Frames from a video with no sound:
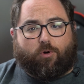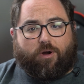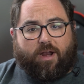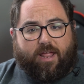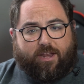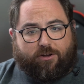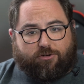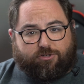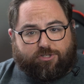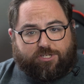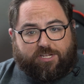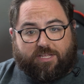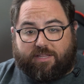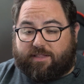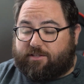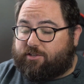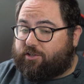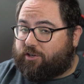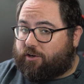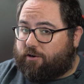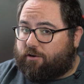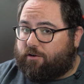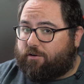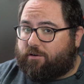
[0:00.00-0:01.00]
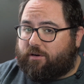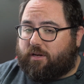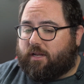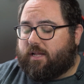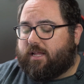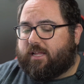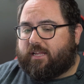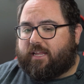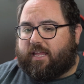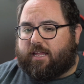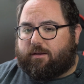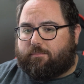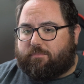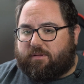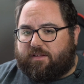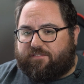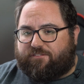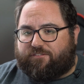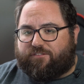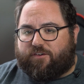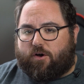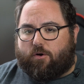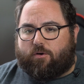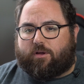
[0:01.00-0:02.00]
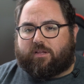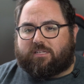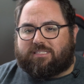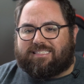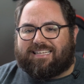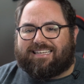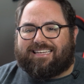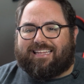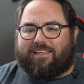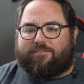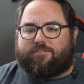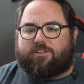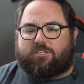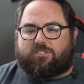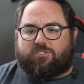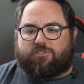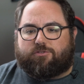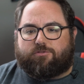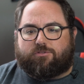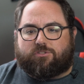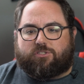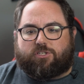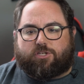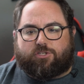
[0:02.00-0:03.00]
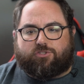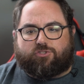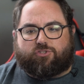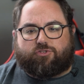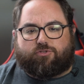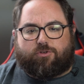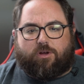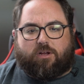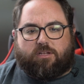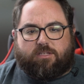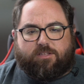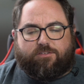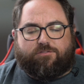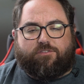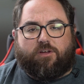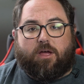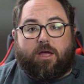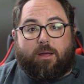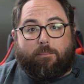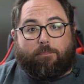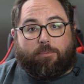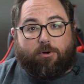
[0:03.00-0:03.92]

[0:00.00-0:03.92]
more energy in turn can be focused on giving students constructive,